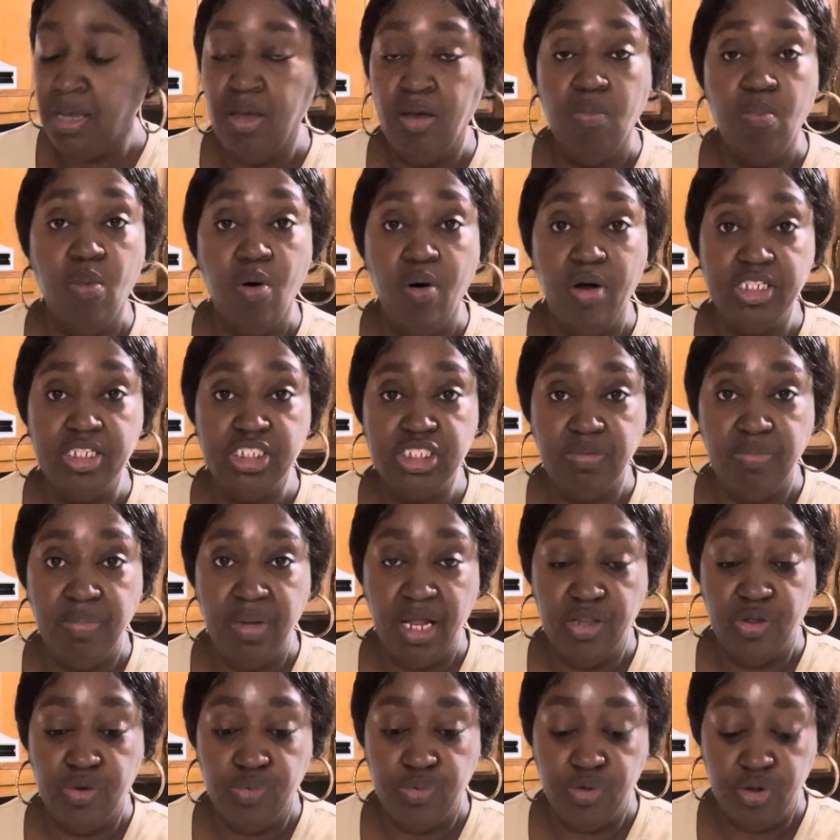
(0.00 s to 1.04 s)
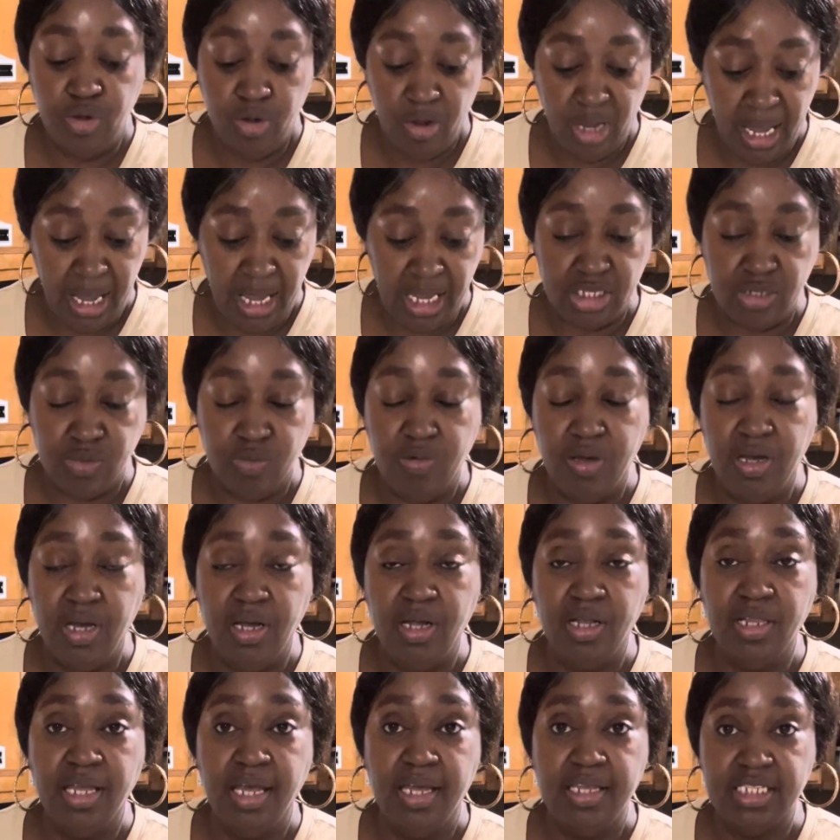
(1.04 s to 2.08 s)
marshmallow root as
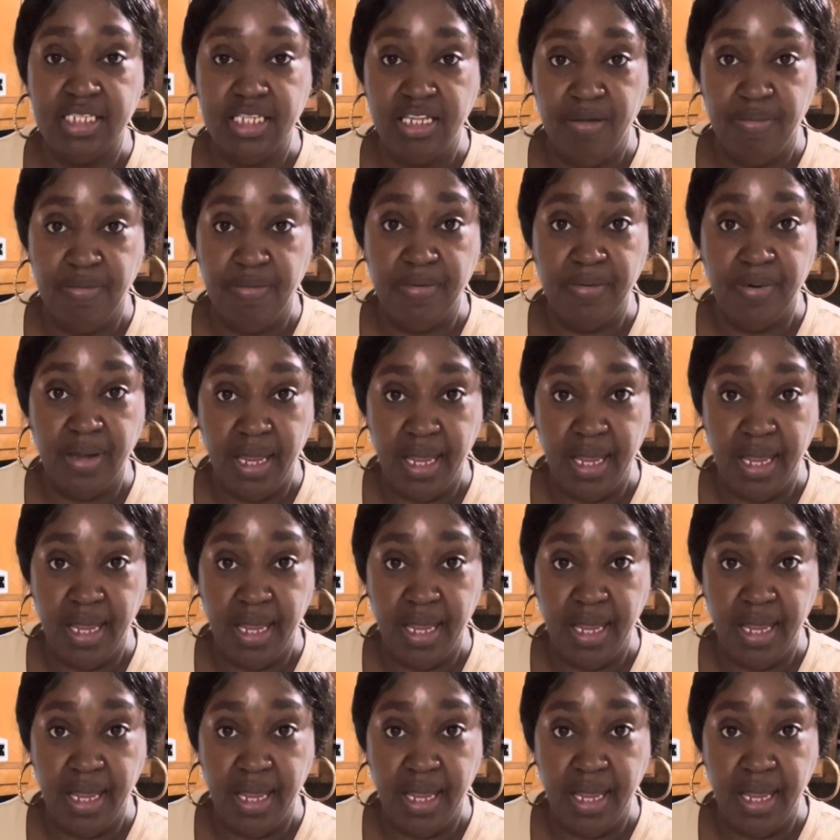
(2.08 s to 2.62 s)
well as slippery